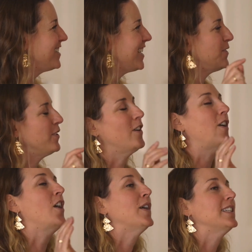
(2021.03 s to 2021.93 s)
And so that's where you go,
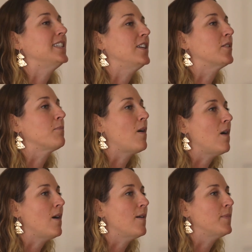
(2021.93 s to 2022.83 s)
oh, I see your
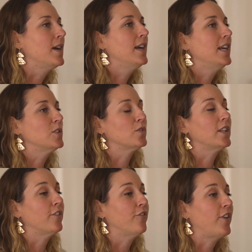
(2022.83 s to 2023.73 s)
mom is
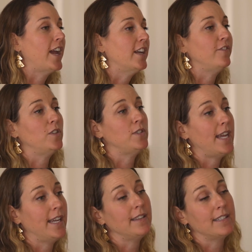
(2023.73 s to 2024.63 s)
really afraid of you
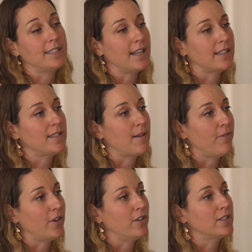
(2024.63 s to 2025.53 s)
taking this next
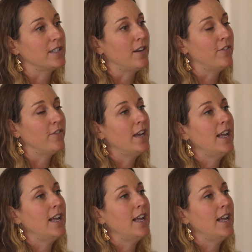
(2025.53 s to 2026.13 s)
step for yourself.